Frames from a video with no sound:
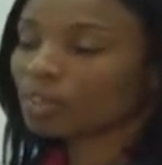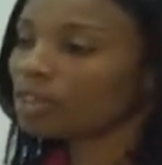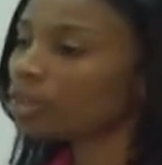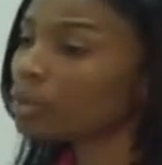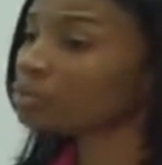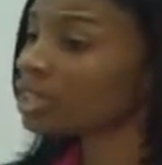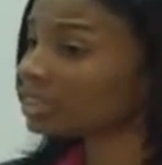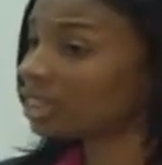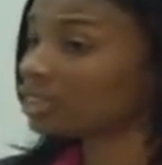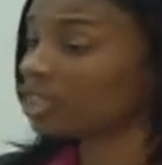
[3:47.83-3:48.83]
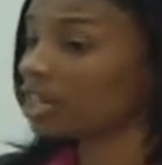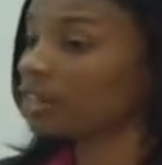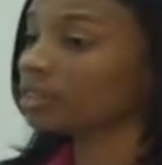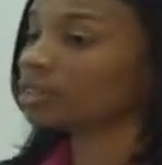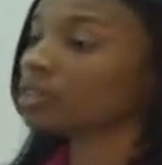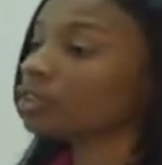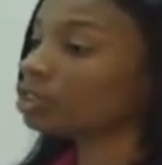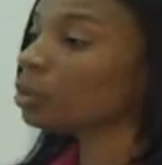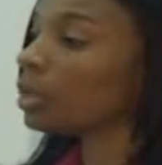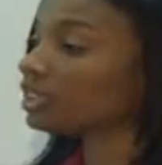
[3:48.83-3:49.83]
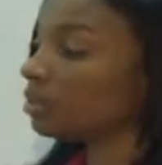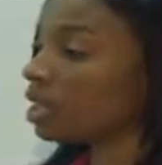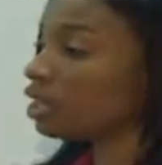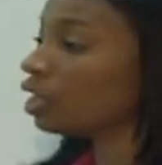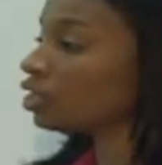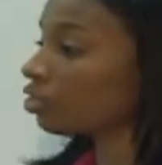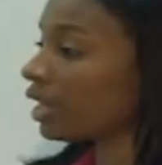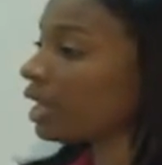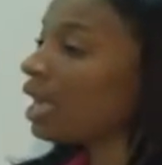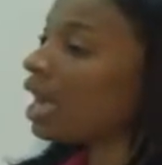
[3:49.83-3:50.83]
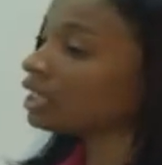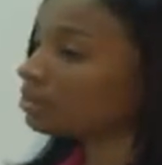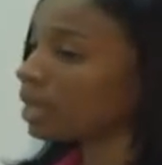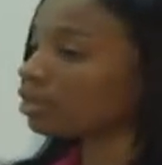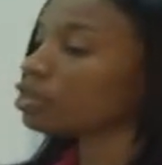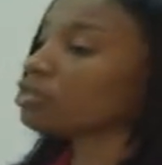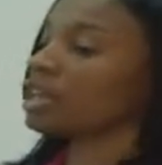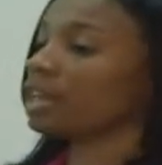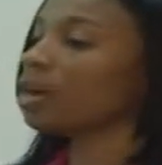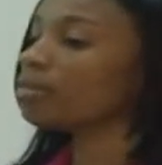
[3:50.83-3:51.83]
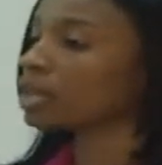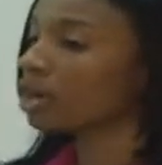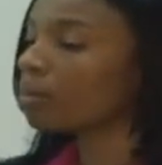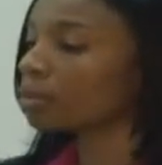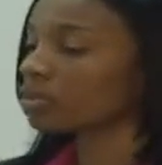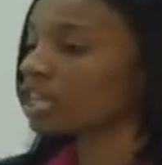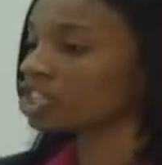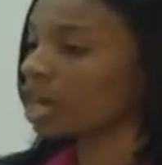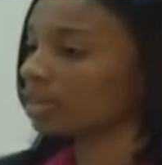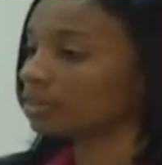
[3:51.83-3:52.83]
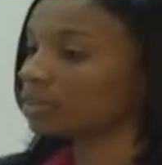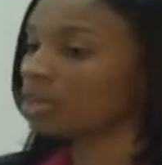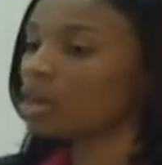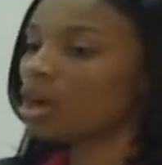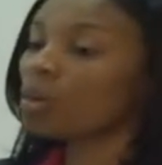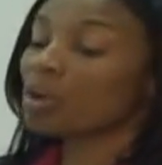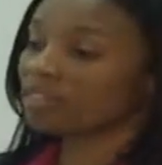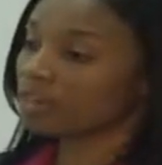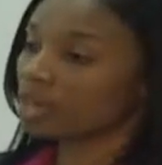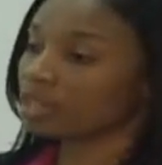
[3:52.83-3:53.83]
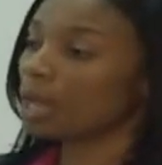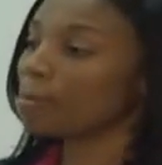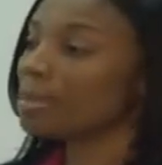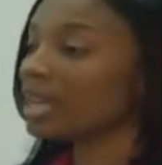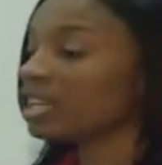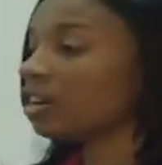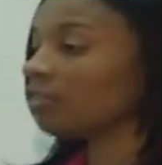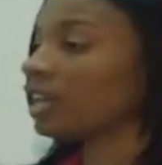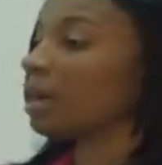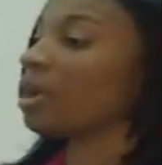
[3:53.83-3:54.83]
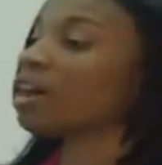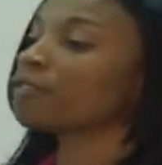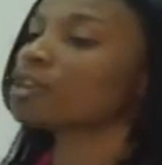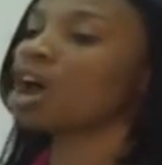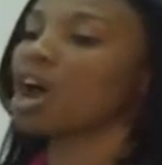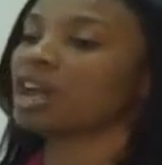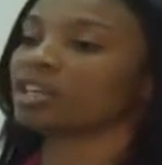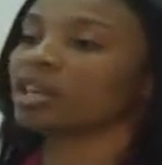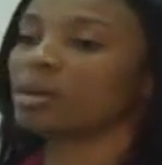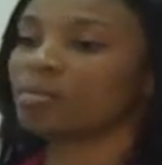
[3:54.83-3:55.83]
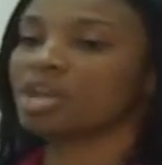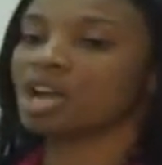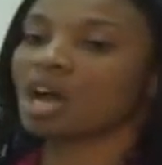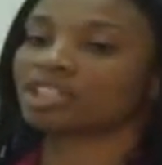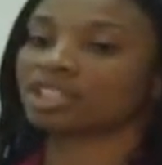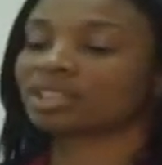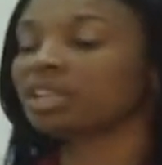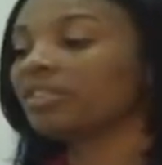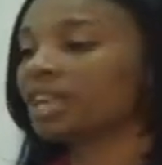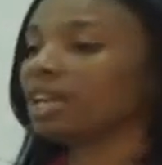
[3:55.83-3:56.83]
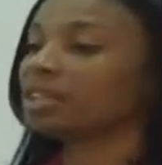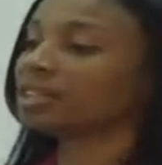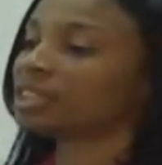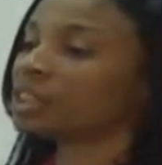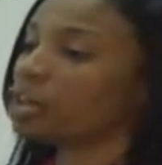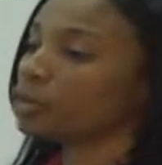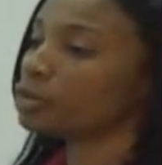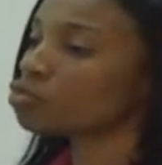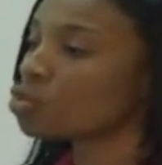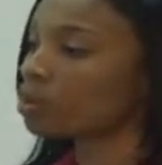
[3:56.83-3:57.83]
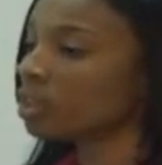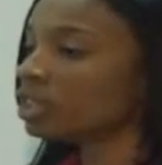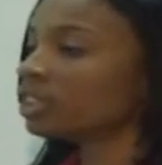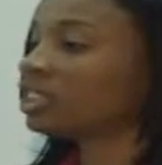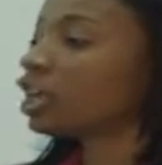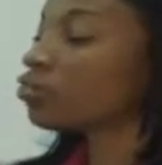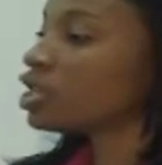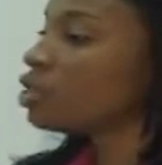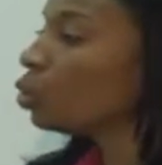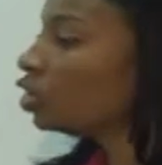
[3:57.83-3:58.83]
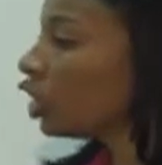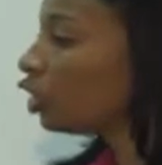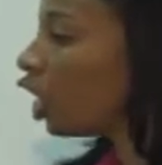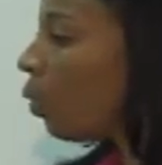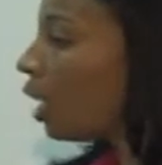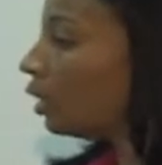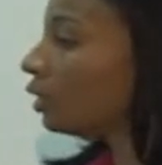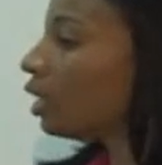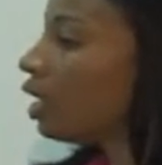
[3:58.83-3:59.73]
Now, in recent years, the tourism industry has been greening up their operations. However, not many of them have gone beyond just leaving a little sticker in the room to say reuse your towels